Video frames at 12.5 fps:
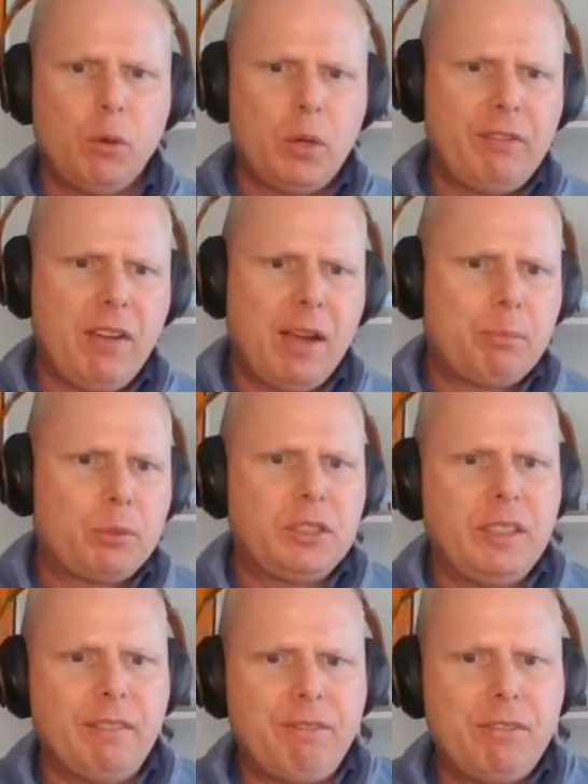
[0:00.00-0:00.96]

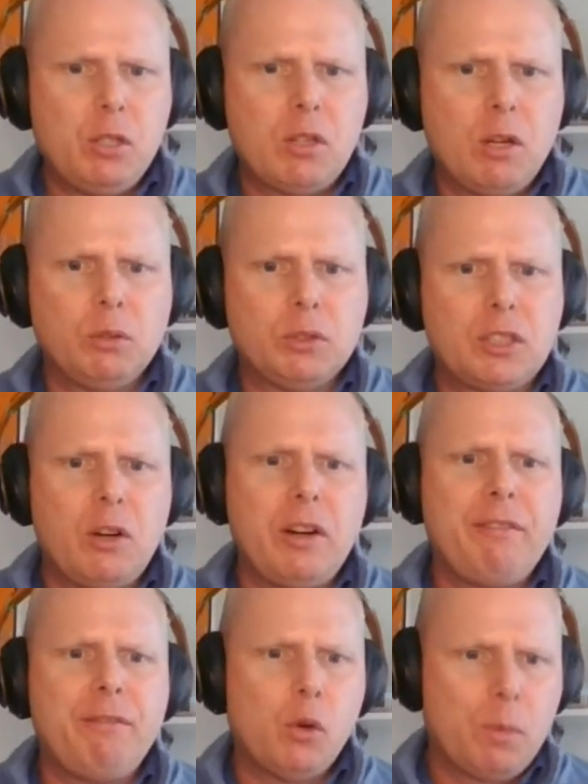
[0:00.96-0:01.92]
45% field goals,
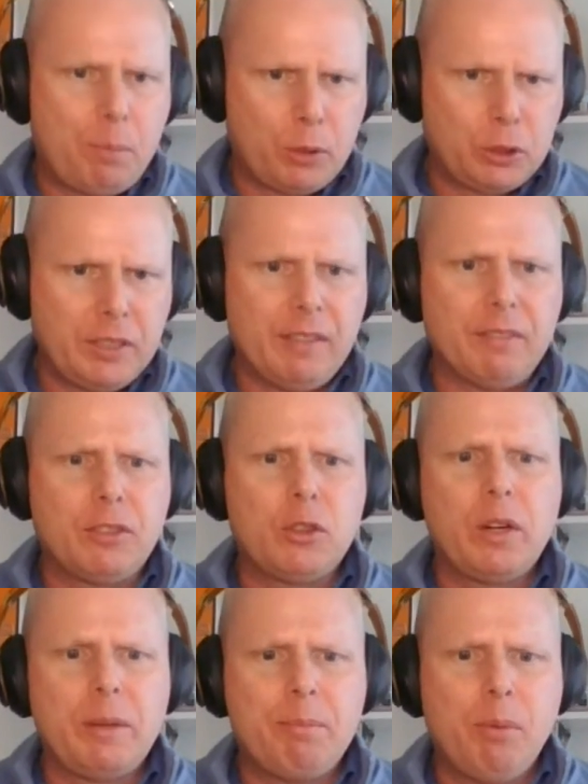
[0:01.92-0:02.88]
34%
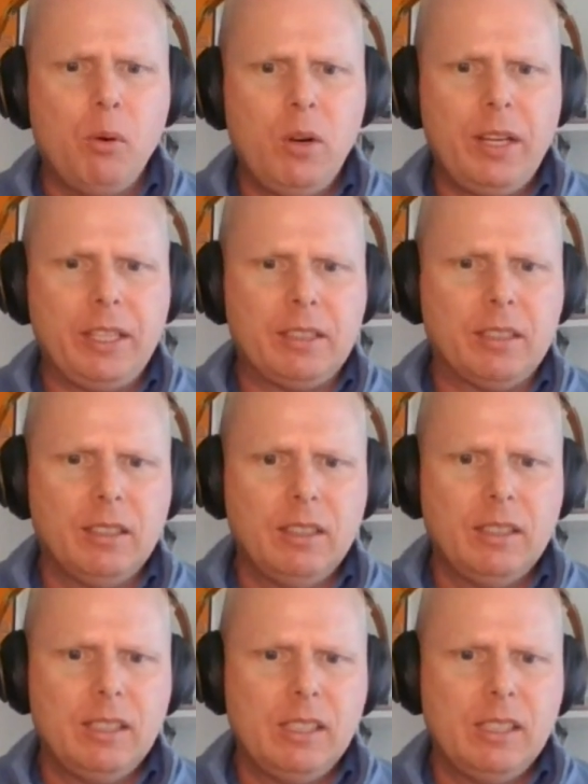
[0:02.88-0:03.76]
three-point,